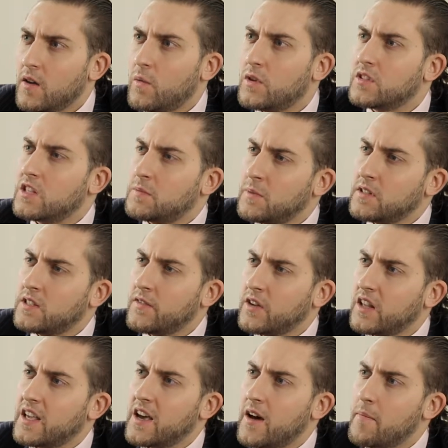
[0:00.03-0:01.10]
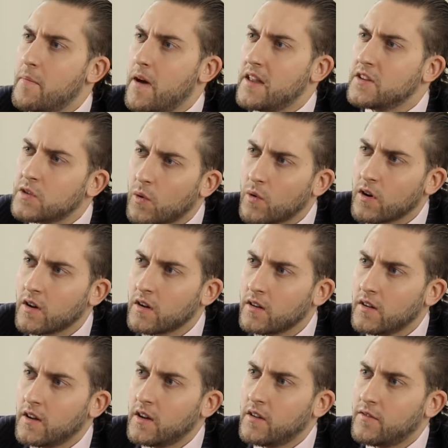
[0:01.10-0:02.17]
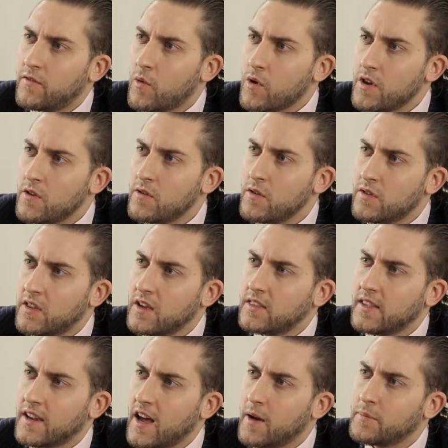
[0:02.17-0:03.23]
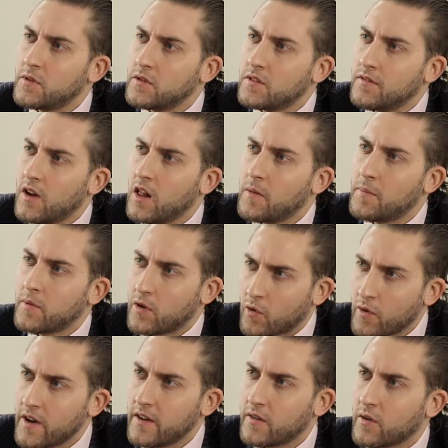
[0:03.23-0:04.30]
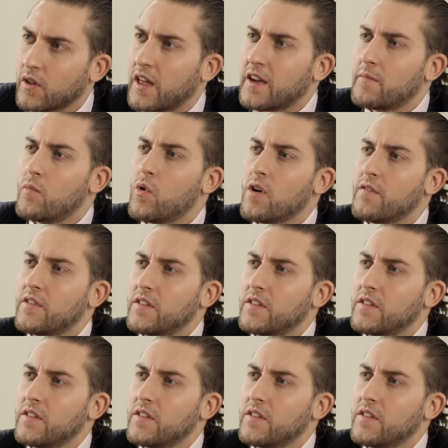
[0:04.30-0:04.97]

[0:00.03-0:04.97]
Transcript: Was it specifically a mentor for you, you think, that helped you develop grit, or like more of